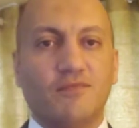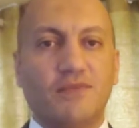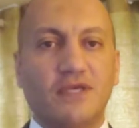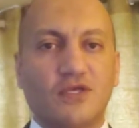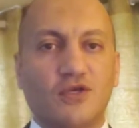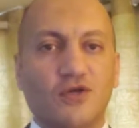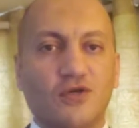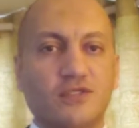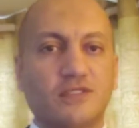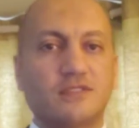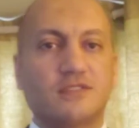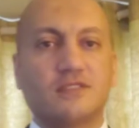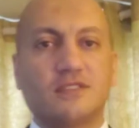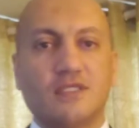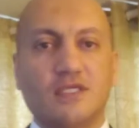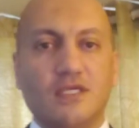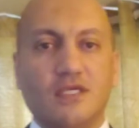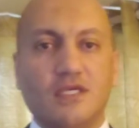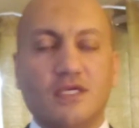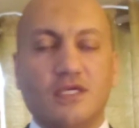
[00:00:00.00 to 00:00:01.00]

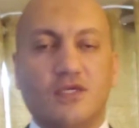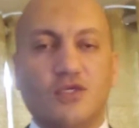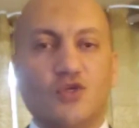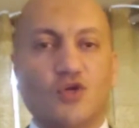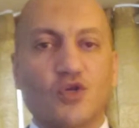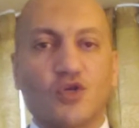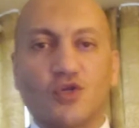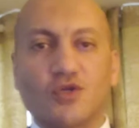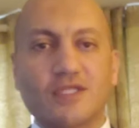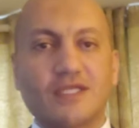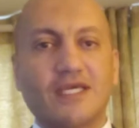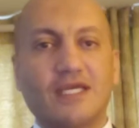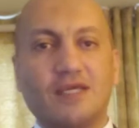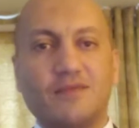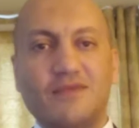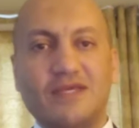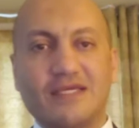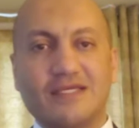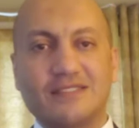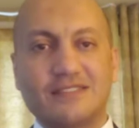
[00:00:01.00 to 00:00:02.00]
Because you're not
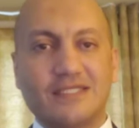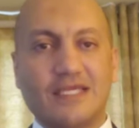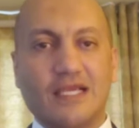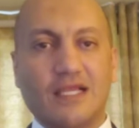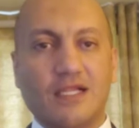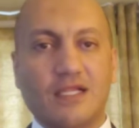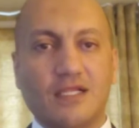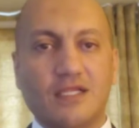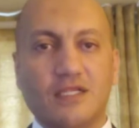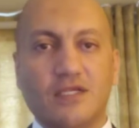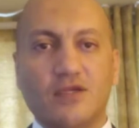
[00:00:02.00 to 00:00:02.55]
gonna make a sale.